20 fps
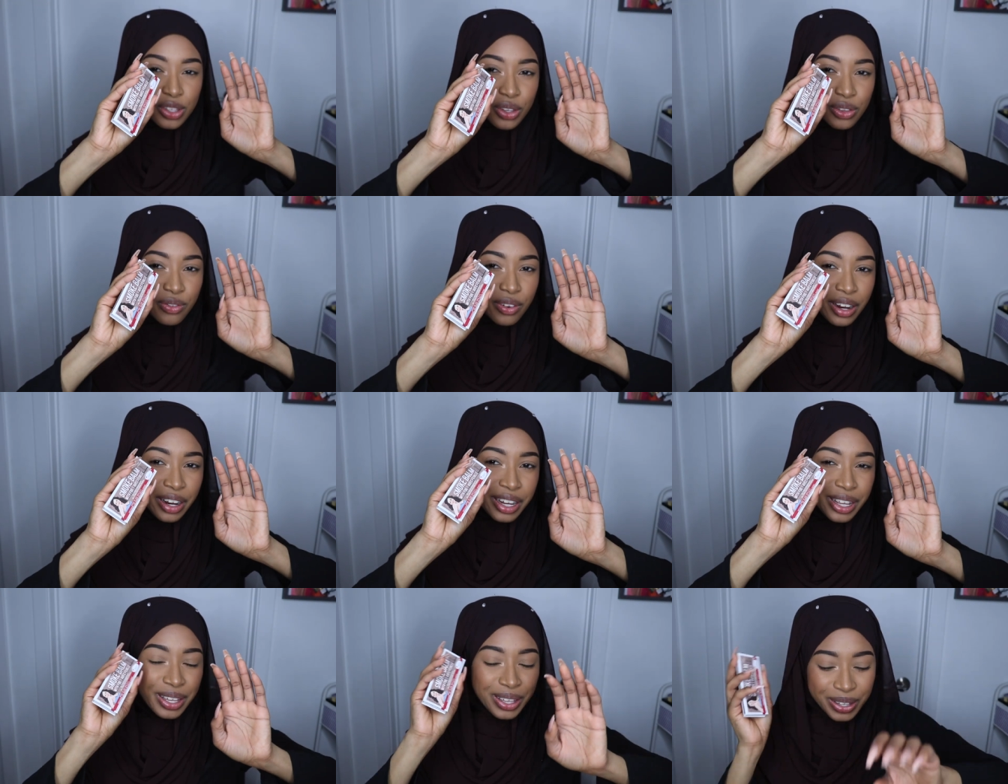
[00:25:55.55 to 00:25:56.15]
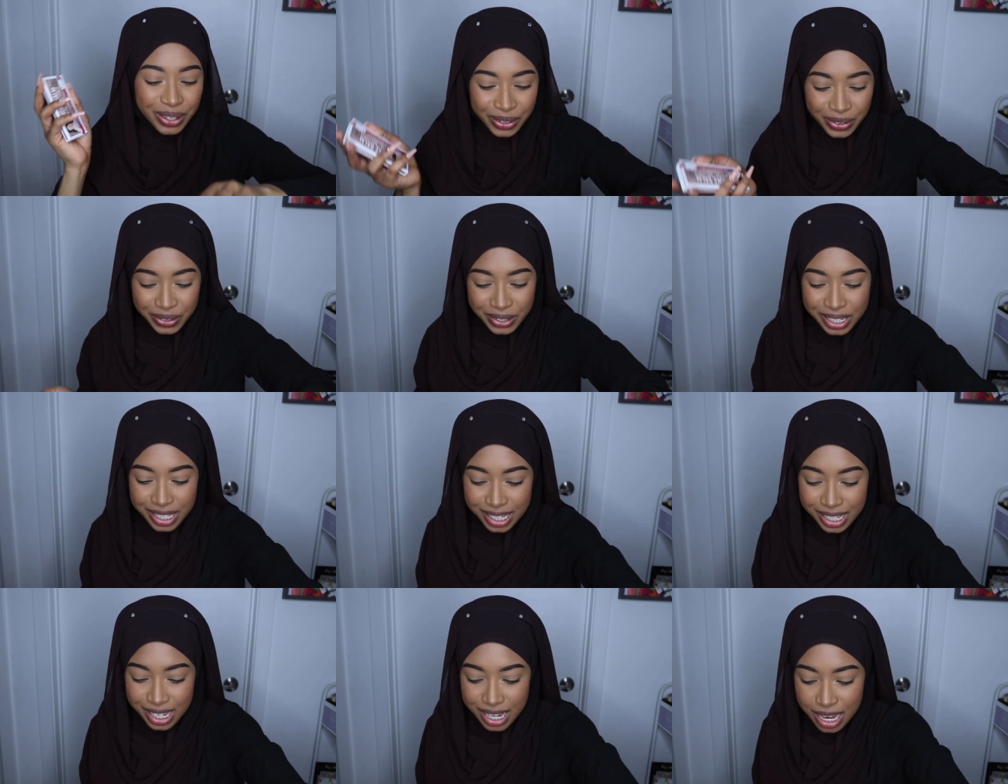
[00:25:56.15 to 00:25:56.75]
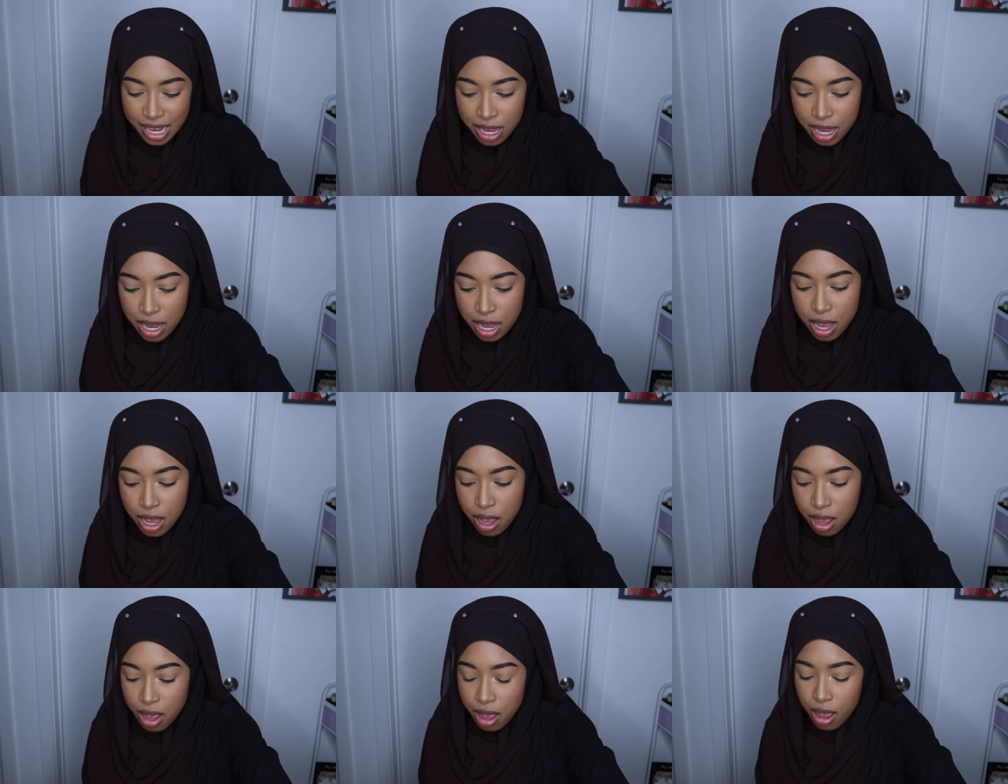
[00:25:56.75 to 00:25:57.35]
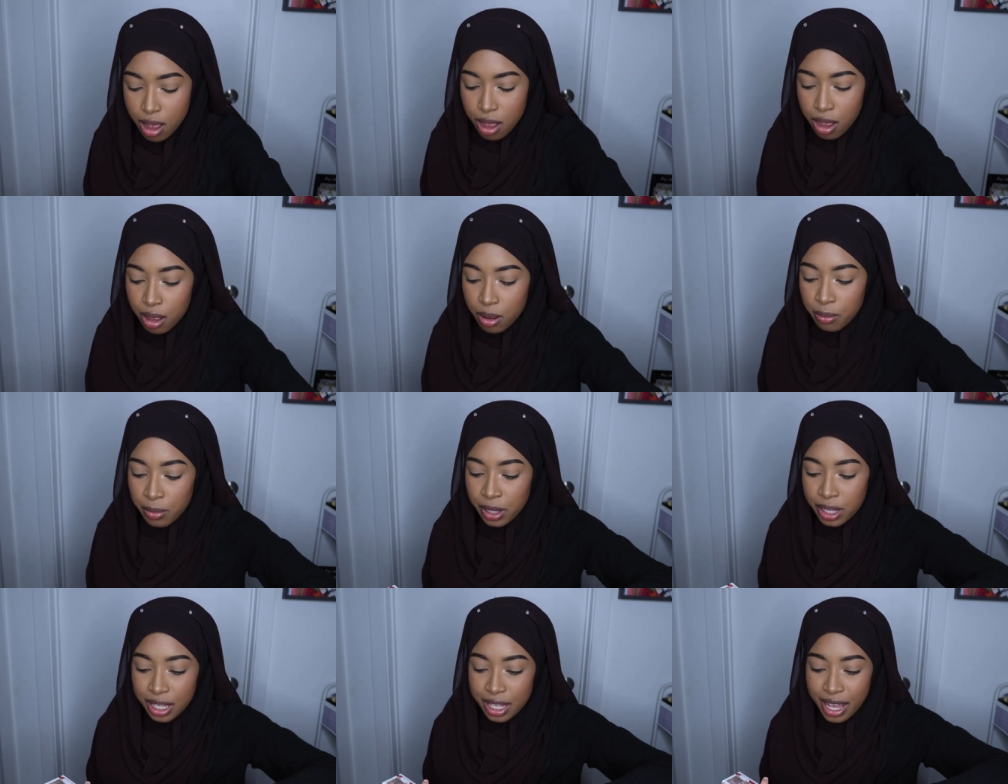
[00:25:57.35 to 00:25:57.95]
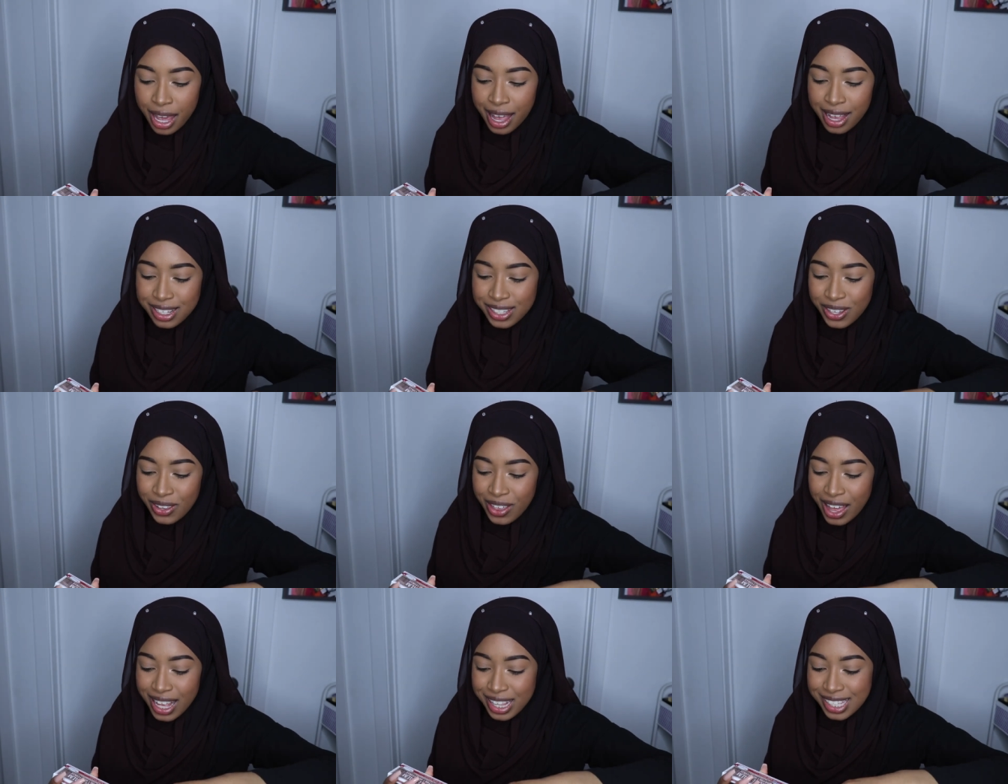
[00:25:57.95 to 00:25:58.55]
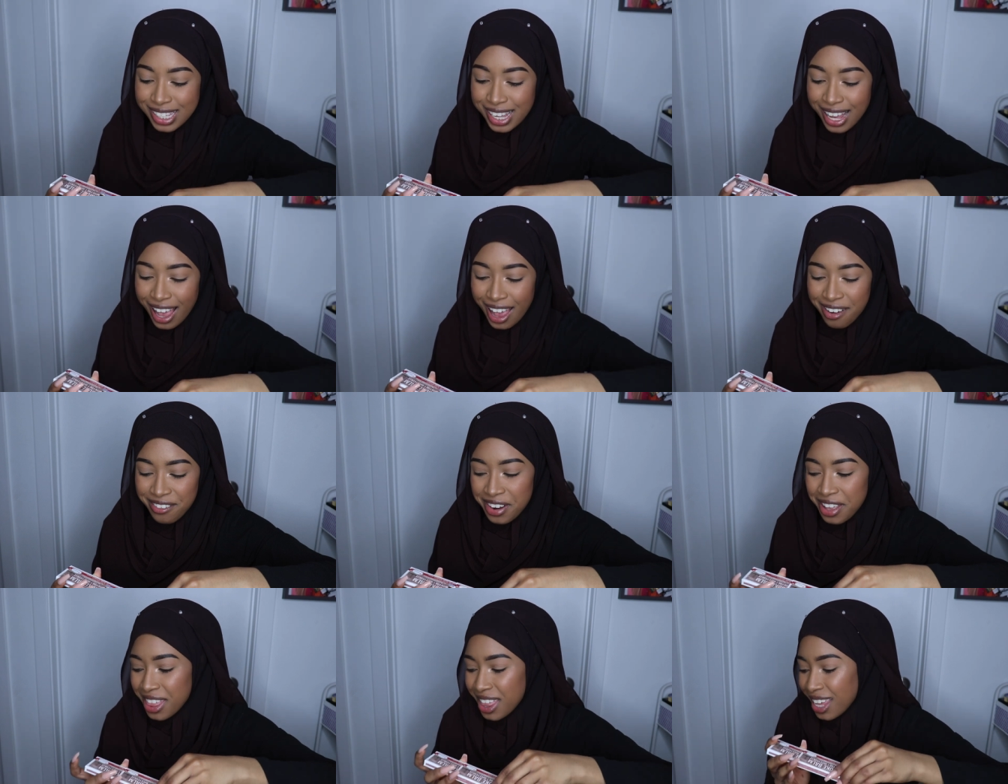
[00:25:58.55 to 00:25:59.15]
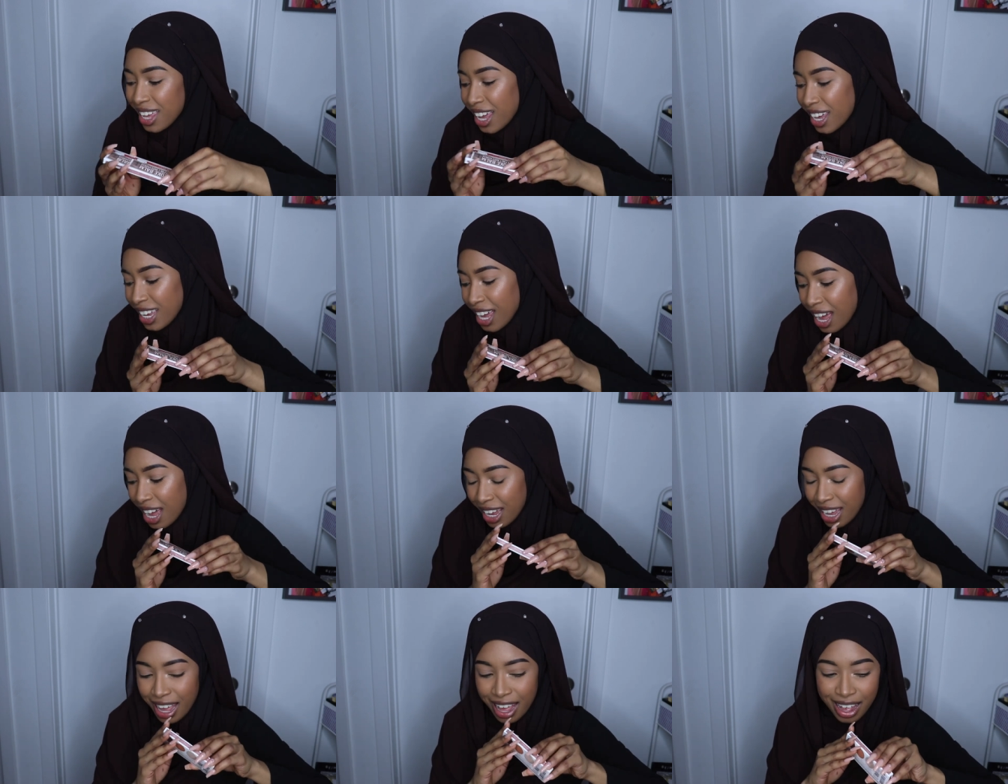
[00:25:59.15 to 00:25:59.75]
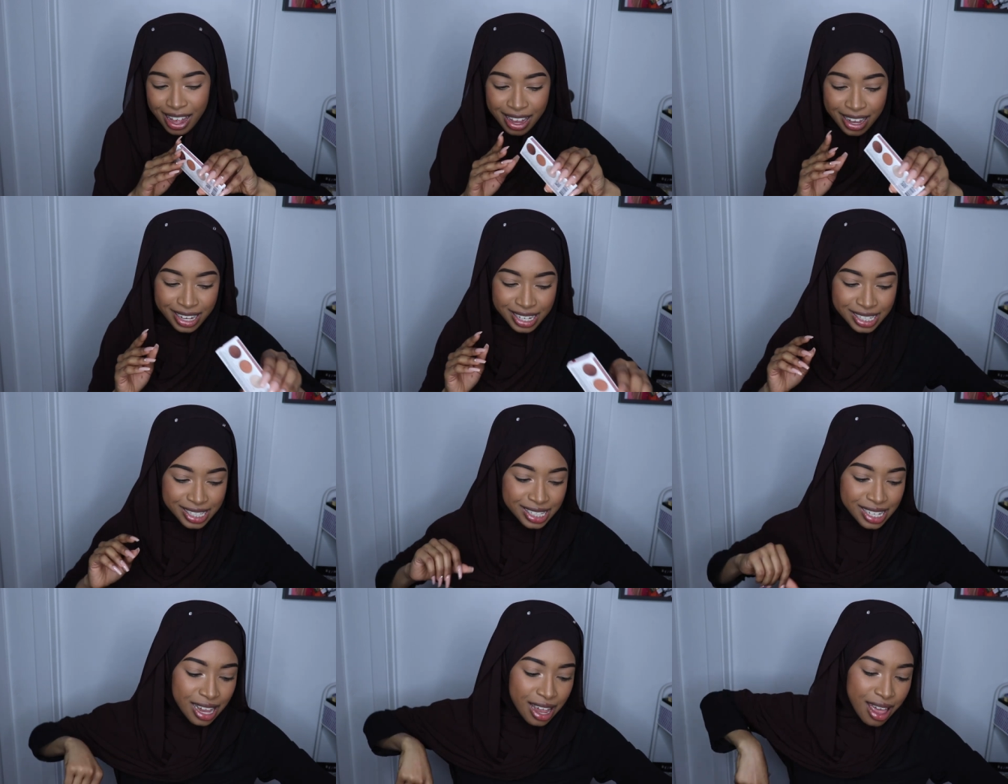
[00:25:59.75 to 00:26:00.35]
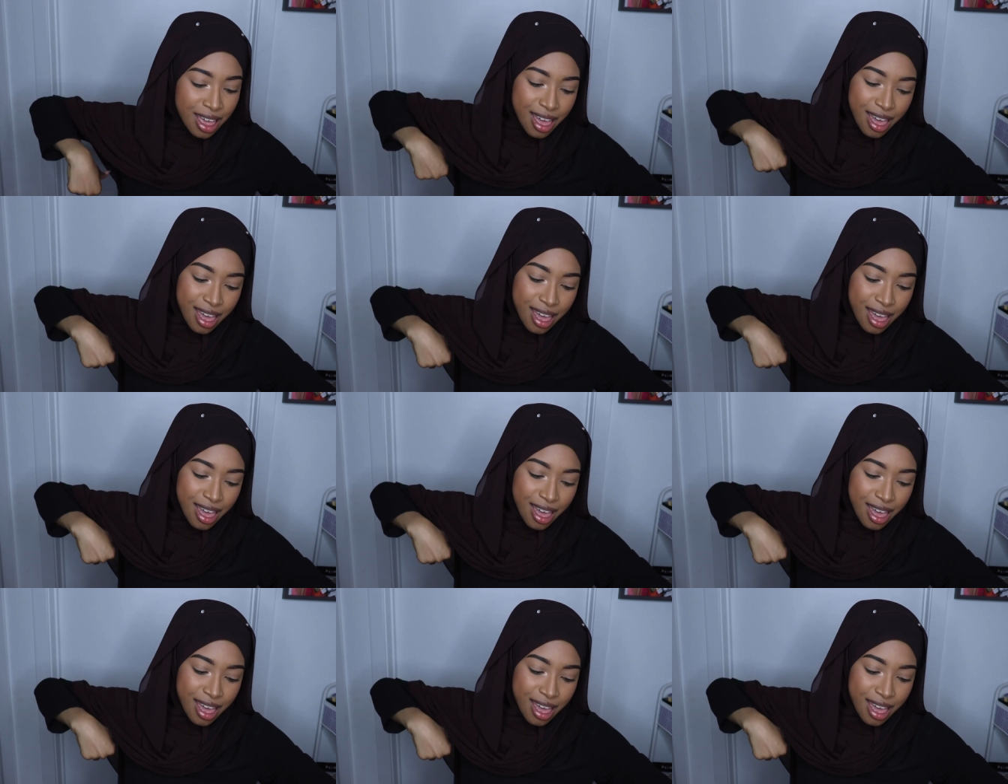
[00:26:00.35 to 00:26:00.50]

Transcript: So it's very cute. Um, yeah, so that's everything I got guys.